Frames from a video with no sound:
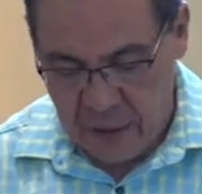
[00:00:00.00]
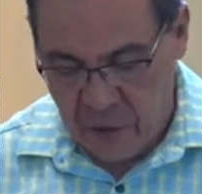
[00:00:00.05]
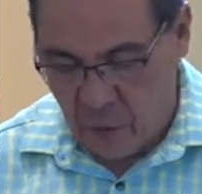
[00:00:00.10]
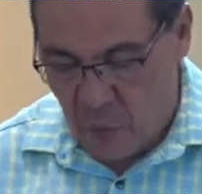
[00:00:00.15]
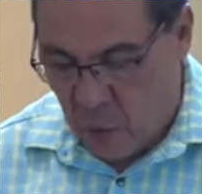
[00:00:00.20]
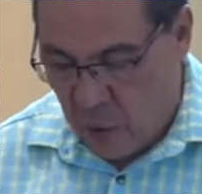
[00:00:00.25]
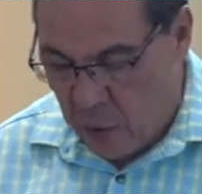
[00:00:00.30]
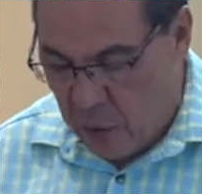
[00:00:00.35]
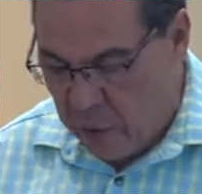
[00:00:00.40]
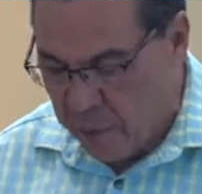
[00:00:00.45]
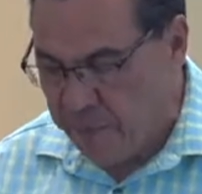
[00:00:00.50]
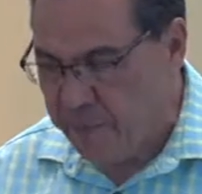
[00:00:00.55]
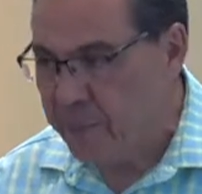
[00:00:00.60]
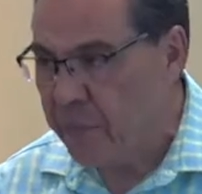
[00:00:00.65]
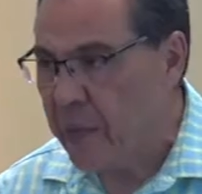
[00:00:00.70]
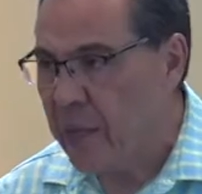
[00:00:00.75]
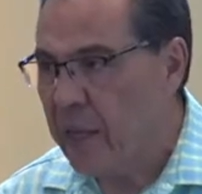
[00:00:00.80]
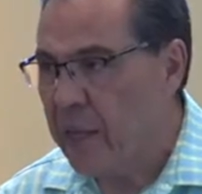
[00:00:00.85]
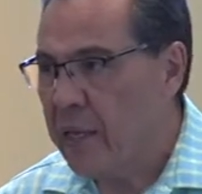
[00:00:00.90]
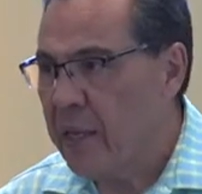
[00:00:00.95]
on the wall.
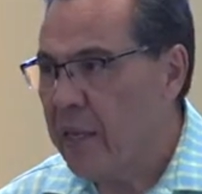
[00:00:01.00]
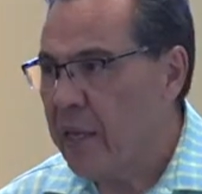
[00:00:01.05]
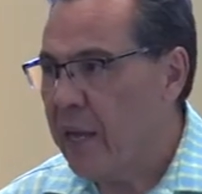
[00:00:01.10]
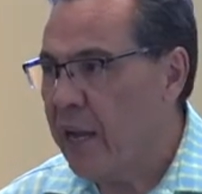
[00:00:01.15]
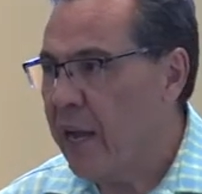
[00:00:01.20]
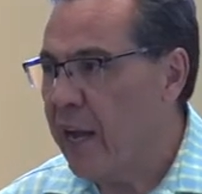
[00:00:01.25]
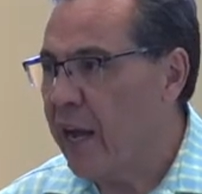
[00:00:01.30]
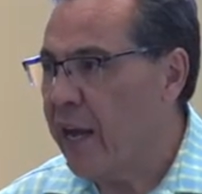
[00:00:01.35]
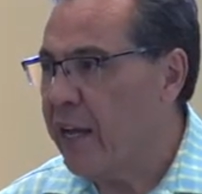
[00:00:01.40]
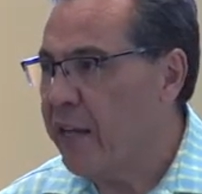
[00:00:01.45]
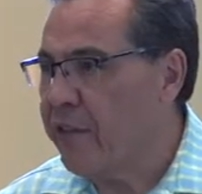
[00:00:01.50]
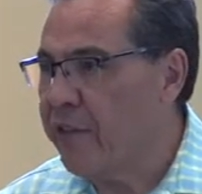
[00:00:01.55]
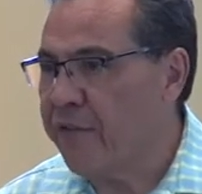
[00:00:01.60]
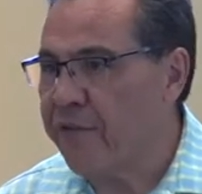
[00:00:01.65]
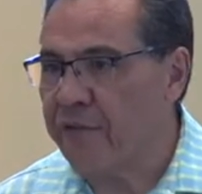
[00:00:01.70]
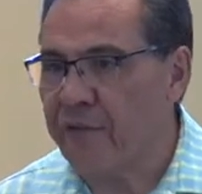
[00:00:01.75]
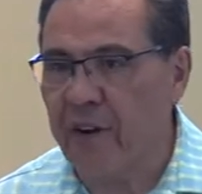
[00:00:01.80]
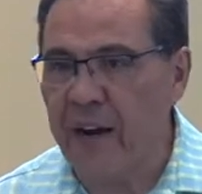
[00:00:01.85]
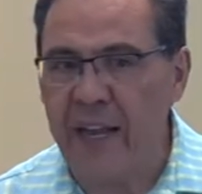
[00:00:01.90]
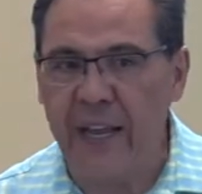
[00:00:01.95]
The
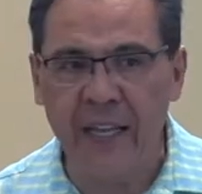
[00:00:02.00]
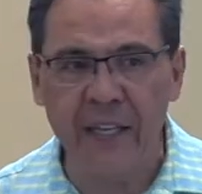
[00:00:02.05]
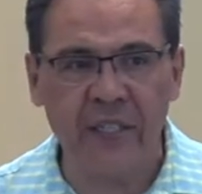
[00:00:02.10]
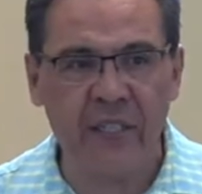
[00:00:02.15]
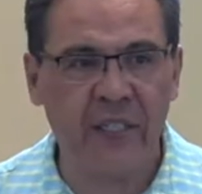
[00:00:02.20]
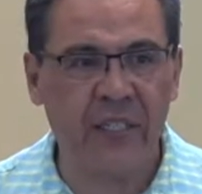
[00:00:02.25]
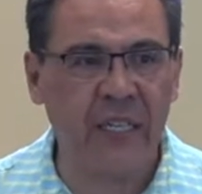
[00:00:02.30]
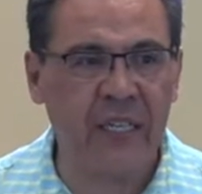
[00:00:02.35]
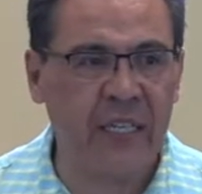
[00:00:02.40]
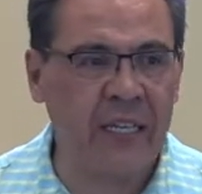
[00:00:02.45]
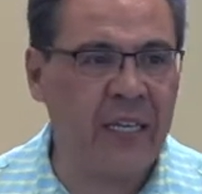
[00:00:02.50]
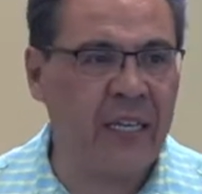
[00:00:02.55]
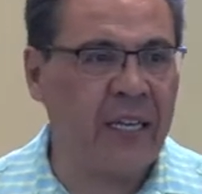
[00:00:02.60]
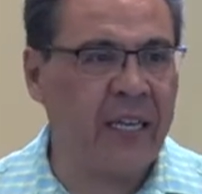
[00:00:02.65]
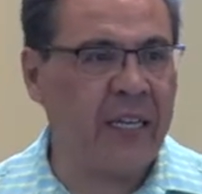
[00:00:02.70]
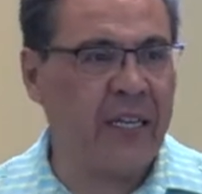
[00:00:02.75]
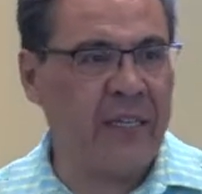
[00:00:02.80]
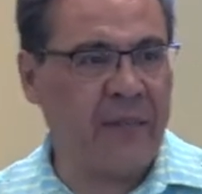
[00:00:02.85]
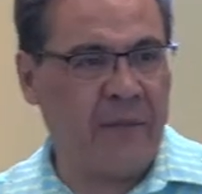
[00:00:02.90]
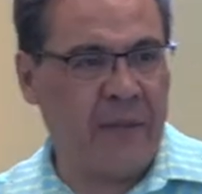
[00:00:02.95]
phrase
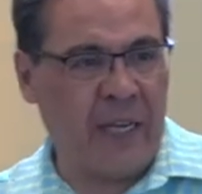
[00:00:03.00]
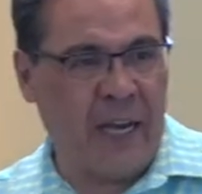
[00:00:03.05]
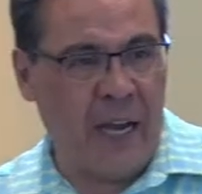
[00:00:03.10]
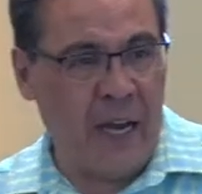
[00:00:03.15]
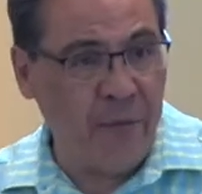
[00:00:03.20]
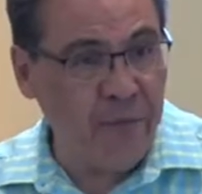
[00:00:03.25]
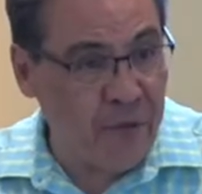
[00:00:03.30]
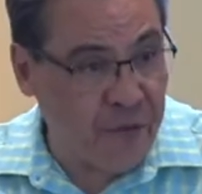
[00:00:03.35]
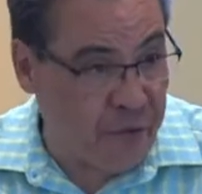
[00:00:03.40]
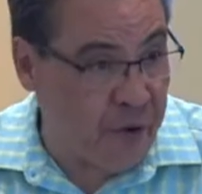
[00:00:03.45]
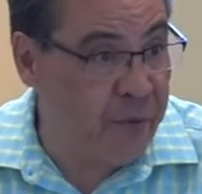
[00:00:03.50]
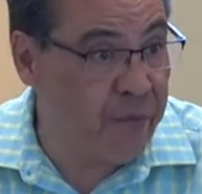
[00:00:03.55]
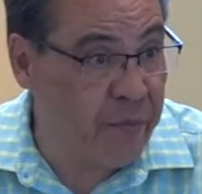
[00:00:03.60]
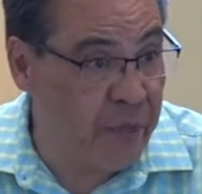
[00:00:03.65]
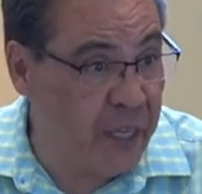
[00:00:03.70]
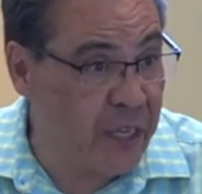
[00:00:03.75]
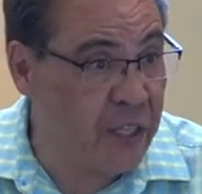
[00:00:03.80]
comes from